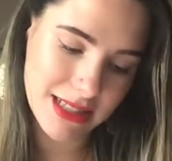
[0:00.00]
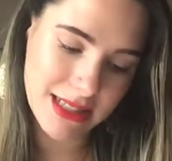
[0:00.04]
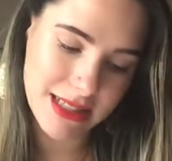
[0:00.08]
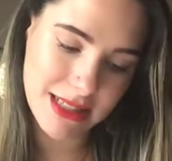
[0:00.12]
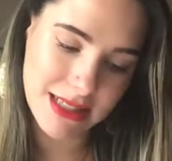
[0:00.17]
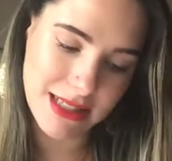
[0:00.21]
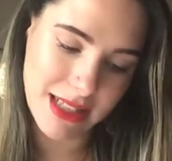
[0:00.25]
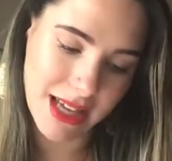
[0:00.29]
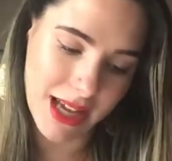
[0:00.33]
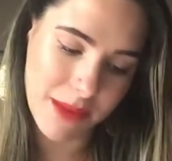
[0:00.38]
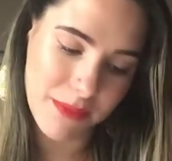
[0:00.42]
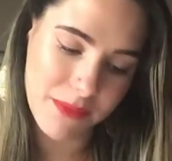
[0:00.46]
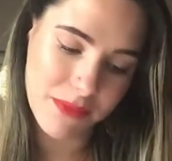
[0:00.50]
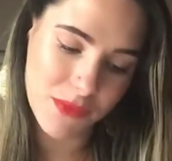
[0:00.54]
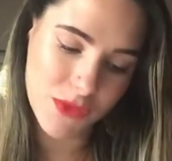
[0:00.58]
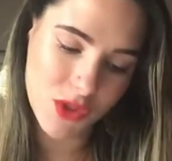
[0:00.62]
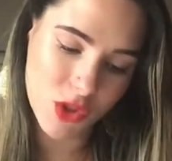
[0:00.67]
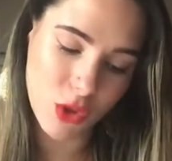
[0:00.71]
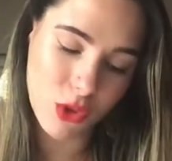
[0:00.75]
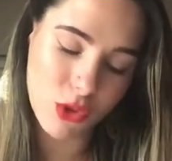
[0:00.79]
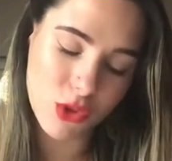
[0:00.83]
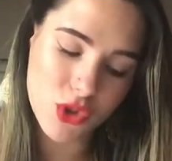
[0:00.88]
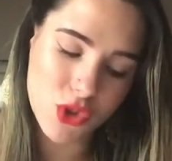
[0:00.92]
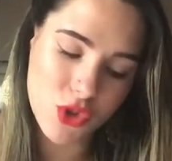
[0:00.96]
yeah,
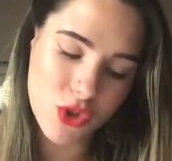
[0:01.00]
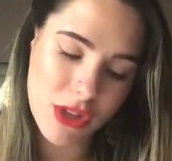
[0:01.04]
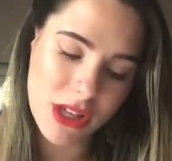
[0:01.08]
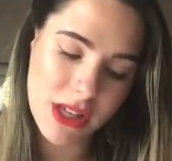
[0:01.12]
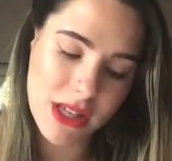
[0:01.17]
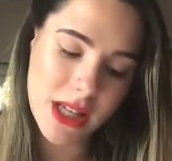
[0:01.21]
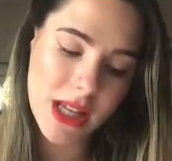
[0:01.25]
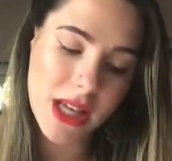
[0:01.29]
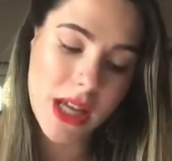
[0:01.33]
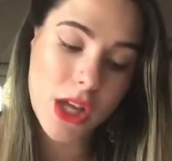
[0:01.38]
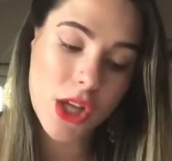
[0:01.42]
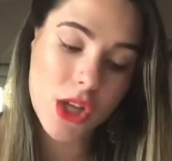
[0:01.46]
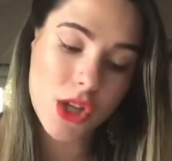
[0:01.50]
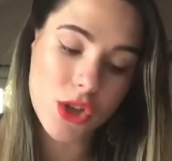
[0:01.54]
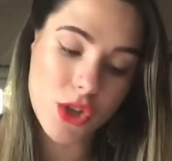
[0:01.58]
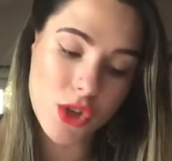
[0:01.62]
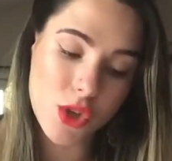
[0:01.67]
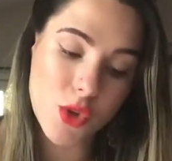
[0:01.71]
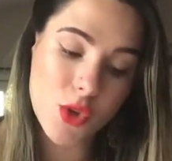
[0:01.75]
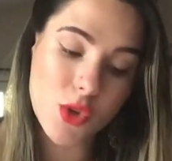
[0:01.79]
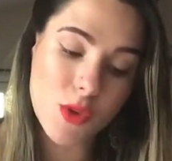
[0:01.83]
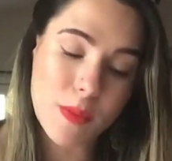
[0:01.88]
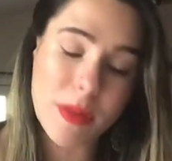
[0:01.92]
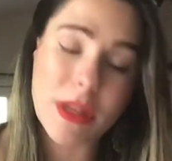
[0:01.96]
sultry
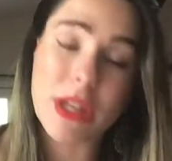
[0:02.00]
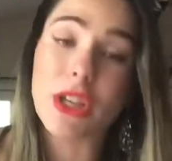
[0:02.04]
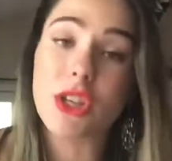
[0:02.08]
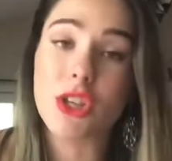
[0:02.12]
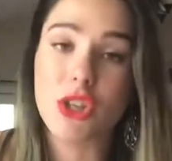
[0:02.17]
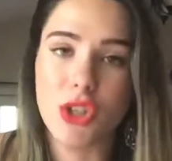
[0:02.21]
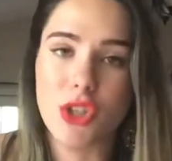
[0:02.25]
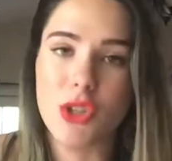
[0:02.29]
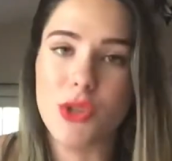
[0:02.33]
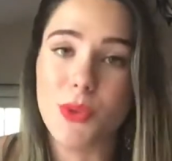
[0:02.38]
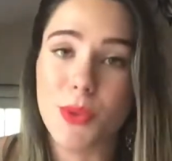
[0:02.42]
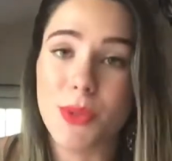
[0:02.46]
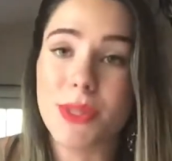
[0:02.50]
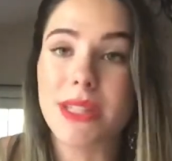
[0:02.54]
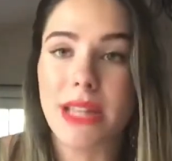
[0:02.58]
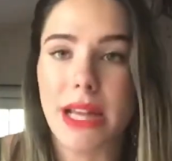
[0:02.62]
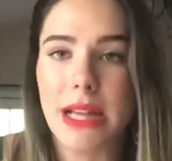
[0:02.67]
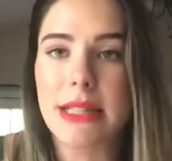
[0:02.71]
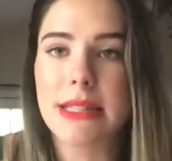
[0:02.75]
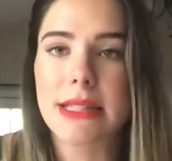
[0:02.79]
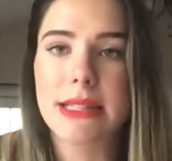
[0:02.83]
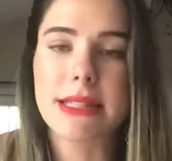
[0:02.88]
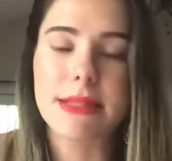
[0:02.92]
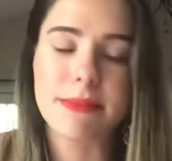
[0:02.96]
nude pink hues.
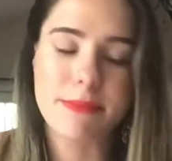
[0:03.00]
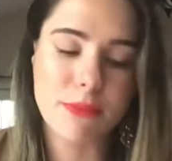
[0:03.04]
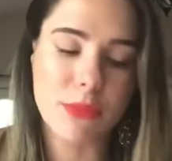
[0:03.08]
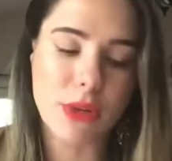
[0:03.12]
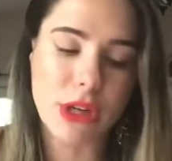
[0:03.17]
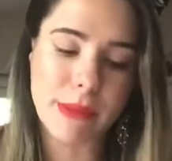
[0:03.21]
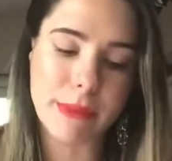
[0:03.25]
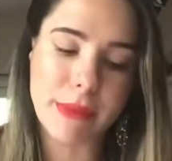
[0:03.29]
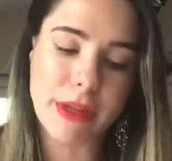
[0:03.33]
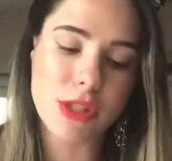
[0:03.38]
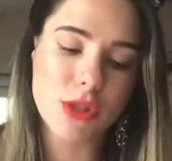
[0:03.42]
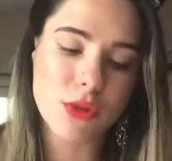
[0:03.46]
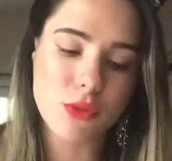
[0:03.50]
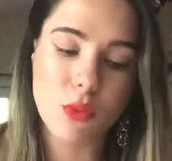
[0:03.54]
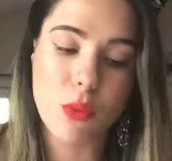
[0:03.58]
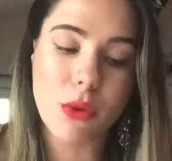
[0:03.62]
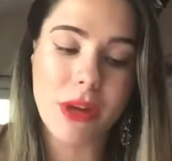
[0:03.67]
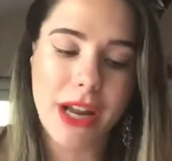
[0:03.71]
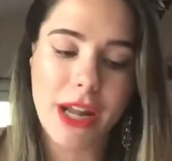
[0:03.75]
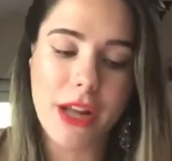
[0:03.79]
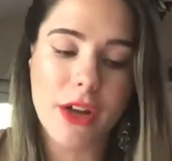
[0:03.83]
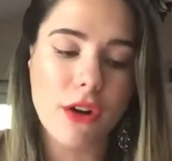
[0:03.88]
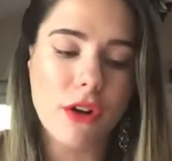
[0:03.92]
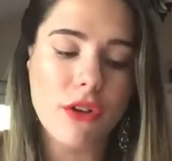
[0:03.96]
That's pretty much what
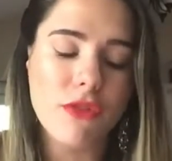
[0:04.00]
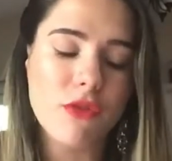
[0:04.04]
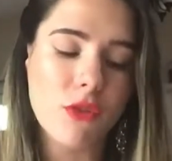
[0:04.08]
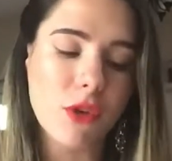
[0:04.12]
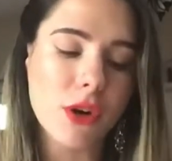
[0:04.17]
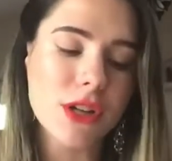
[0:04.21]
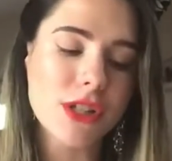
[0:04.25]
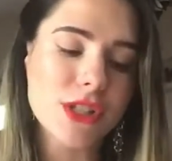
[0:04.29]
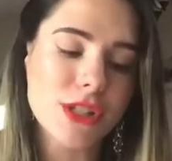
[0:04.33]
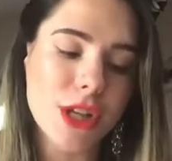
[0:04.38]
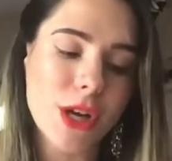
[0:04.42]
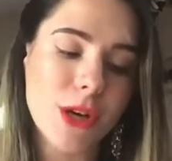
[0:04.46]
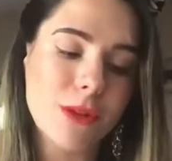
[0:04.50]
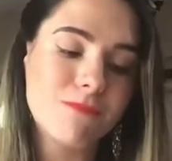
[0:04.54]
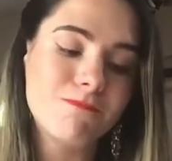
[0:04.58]
I go for. So